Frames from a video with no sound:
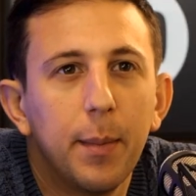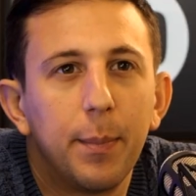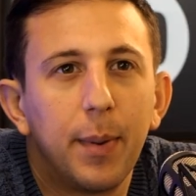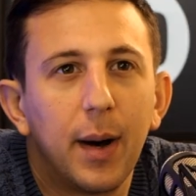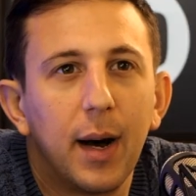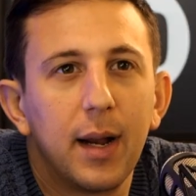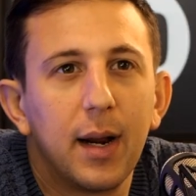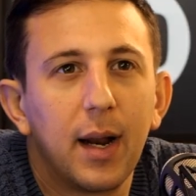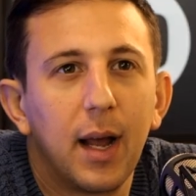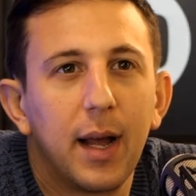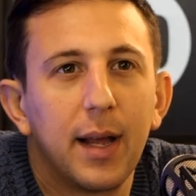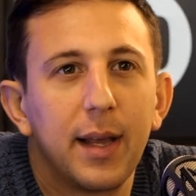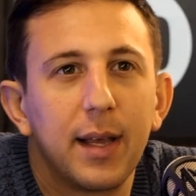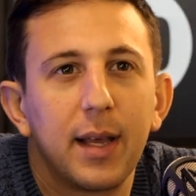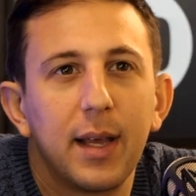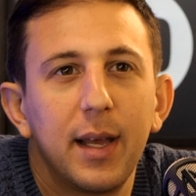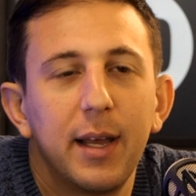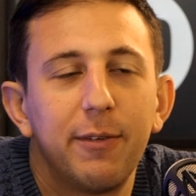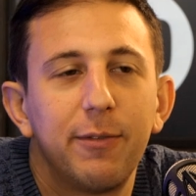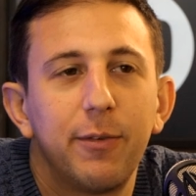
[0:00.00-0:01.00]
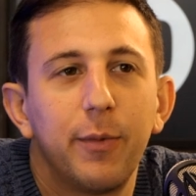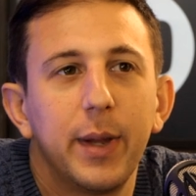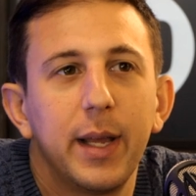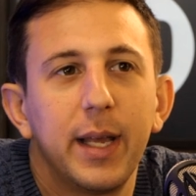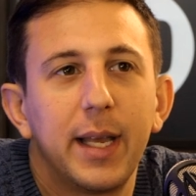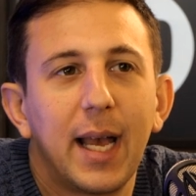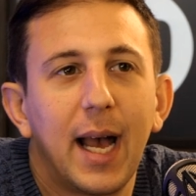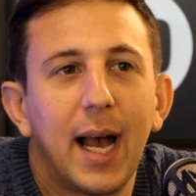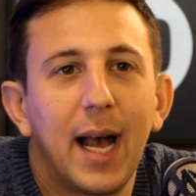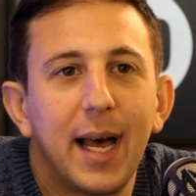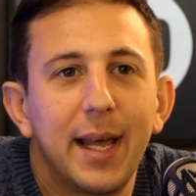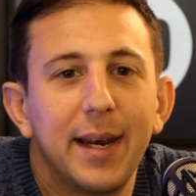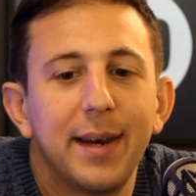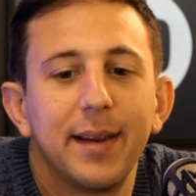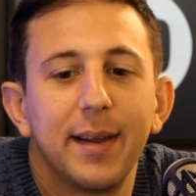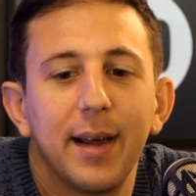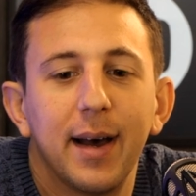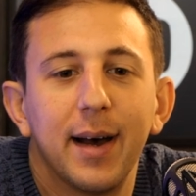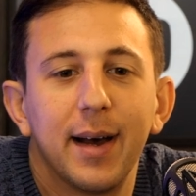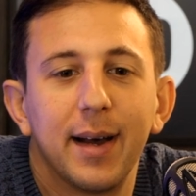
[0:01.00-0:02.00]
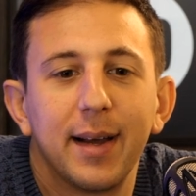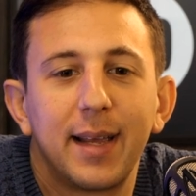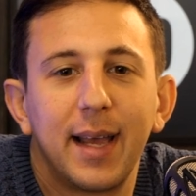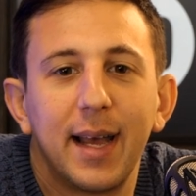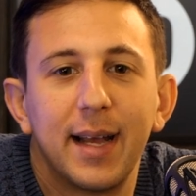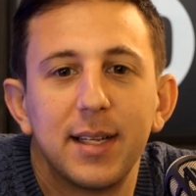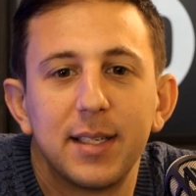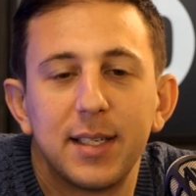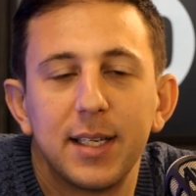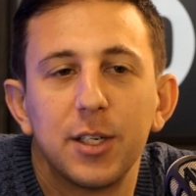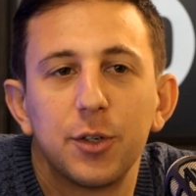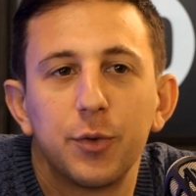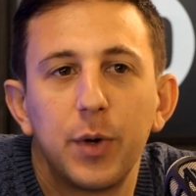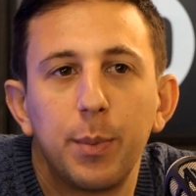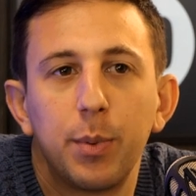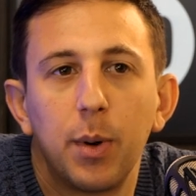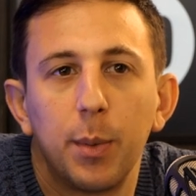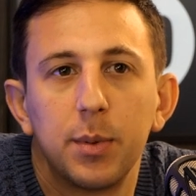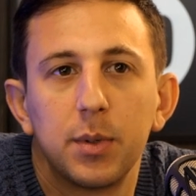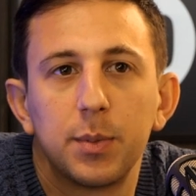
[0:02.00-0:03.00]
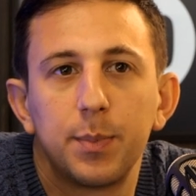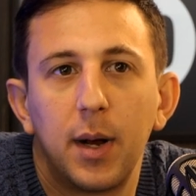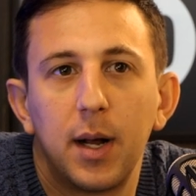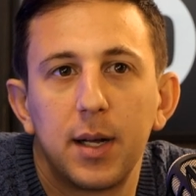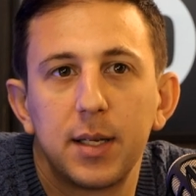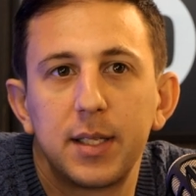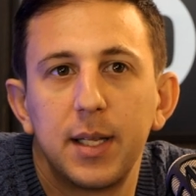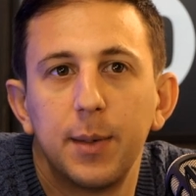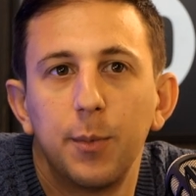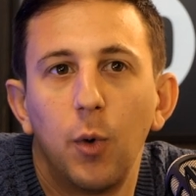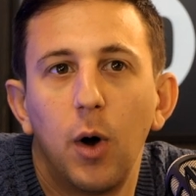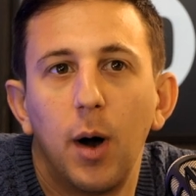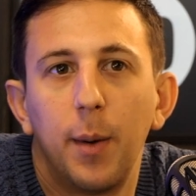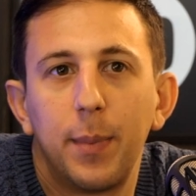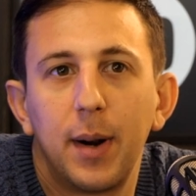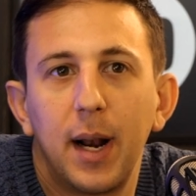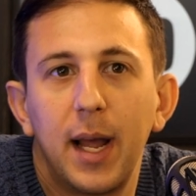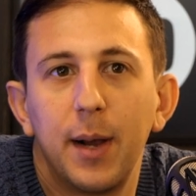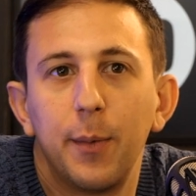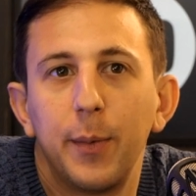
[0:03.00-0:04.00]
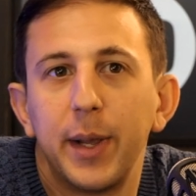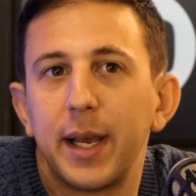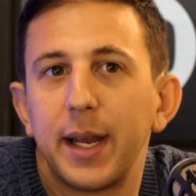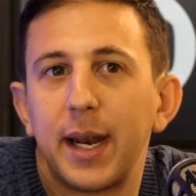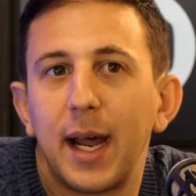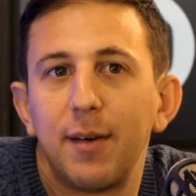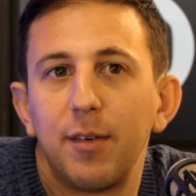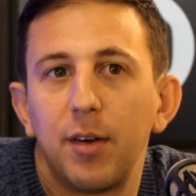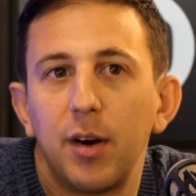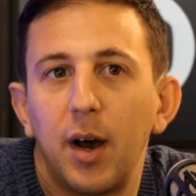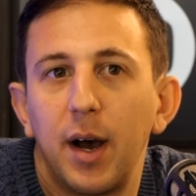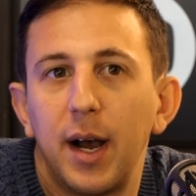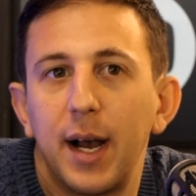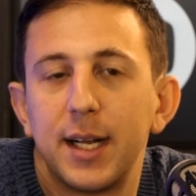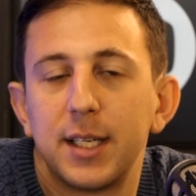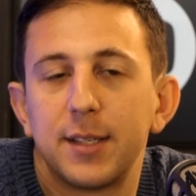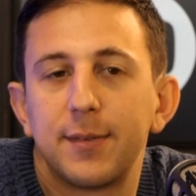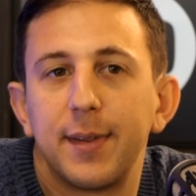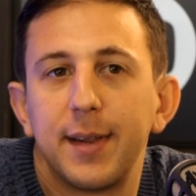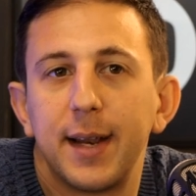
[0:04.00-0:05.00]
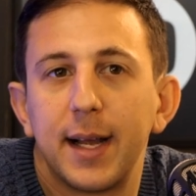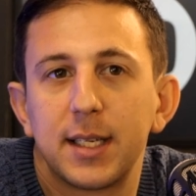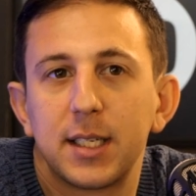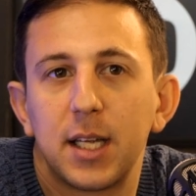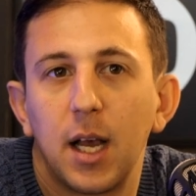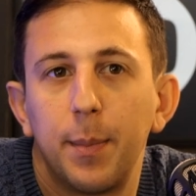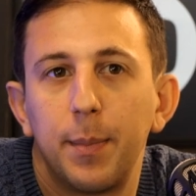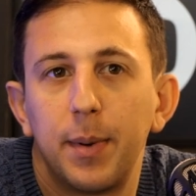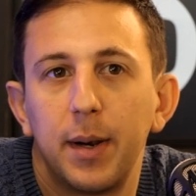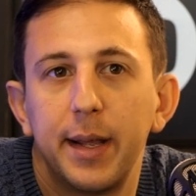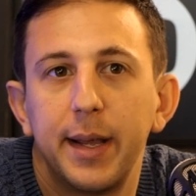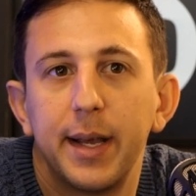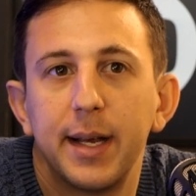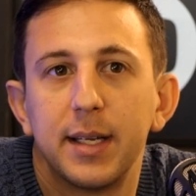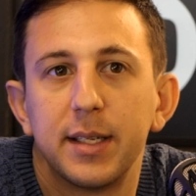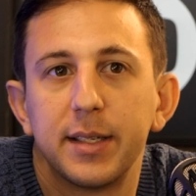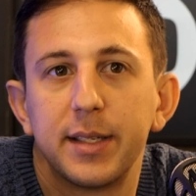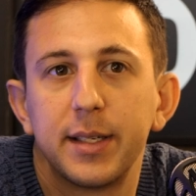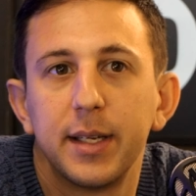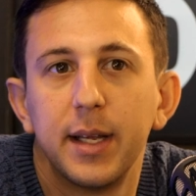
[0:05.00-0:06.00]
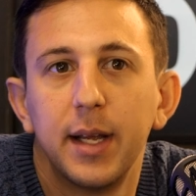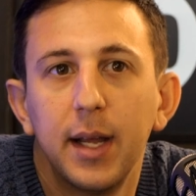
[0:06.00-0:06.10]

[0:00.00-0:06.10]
But like, if we can uh, get his injury problems past him, what a player we could have on our hands for the next couple of years.